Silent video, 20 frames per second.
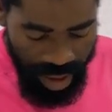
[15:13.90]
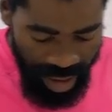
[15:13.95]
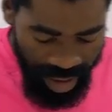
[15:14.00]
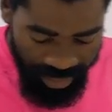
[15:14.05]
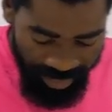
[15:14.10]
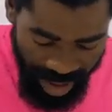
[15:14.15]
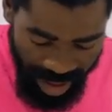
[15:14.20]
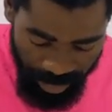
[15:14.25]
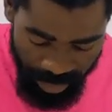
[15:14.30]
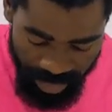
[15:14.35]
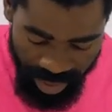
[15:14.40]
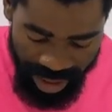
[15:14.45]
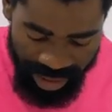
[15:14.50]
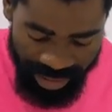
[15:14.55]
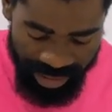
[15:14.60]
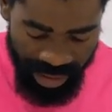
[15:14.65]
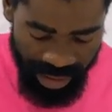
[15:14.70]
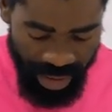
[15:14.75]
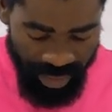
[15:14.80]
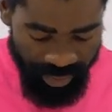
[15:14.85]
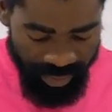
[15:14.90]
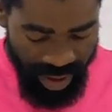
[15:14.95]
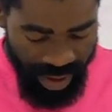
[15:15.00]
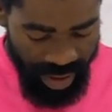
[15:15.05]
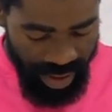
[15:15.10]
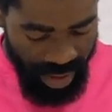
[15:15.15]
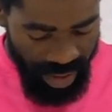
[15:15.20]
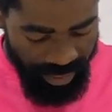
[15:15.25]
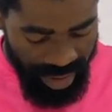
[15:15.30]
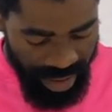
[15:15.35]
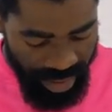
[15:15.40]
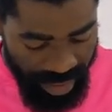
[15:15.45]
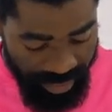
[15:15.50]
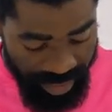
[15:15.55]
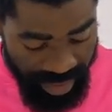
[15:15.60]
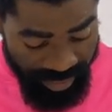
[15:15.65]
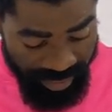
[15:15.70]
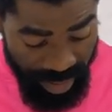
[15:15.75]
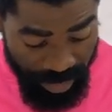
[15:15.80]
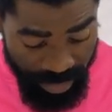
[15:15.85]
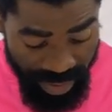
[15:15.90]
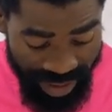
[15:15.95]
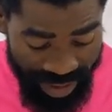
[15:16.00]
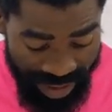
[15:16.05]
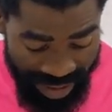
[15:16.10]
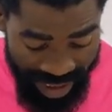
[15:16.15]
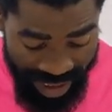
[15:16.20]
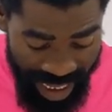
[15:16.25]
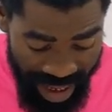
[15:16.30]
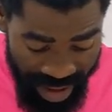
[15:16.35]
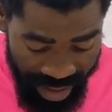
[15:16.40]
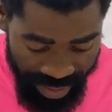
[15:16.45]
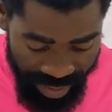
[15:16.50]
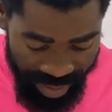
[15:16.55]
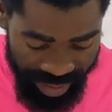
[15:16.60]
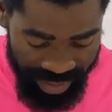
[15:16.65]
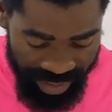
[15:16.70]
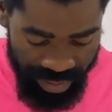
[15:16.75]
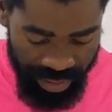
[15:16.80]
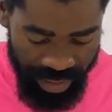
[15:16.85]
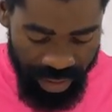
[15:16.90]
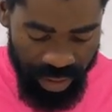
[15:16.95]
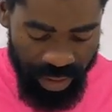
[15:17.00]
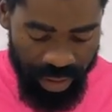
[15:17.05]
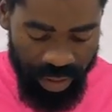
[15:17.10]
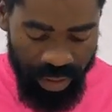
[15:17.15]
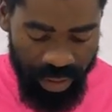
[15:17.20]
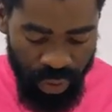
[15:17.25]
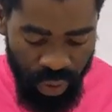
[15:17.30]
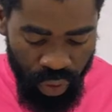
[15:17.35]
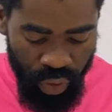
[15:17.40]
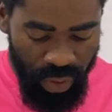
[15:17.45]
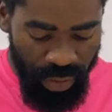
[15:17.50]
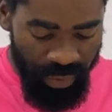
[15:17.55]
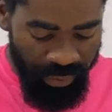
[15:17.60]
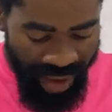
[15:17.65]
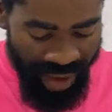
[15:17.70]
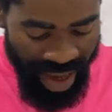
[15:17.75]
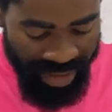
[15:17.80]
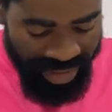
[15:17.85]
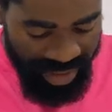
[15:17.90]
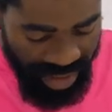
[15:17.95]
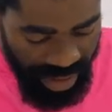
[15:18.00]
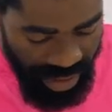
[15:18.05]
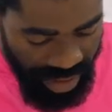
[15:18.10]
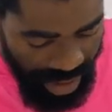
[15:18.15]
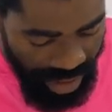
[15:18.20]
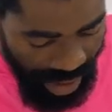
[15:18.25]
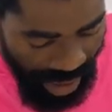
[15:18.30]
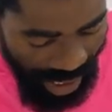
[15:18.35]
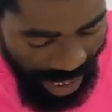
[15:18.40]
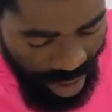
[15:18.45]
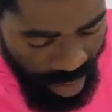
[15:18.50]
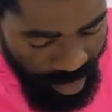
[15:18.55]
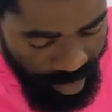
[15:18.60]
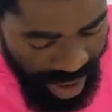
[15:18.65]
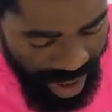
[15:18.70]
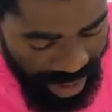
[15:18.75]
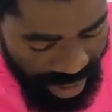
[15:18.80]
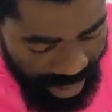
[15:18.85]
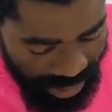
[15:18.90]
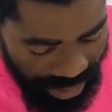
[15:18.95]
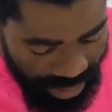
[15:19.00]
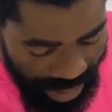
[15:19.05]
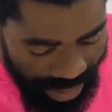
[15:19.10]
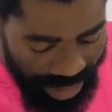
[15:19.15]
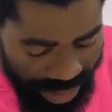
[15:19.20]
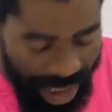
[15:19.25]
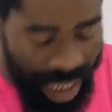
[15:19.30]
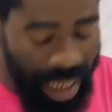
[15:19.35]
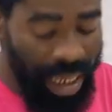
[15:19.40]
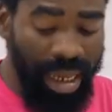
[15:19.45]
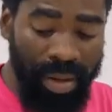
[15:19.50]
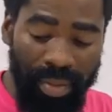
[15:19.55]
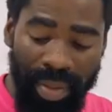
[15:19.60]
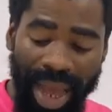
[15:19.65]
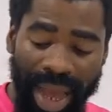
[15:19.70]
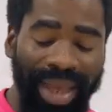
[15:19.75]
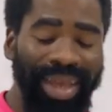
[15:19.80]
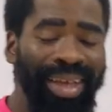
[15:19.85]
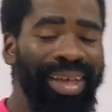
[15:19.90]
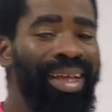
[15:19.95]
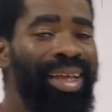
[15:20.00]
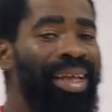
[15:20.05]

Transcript: If the price of the, if the price is increased to 5 cedi, how many shirts can he buy?